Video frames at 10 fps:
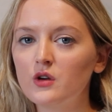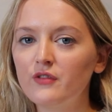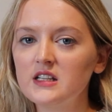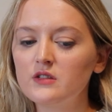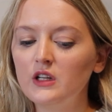
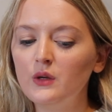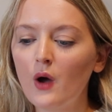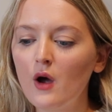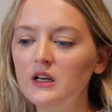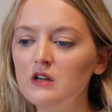effectively, you
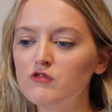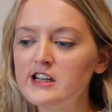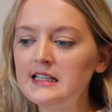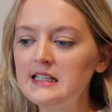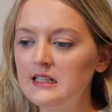only
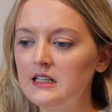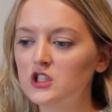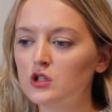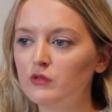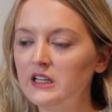really need
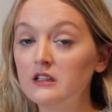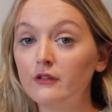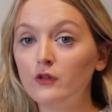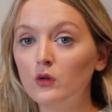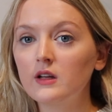to read a
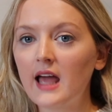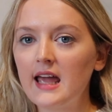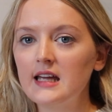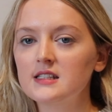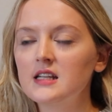full
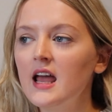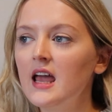case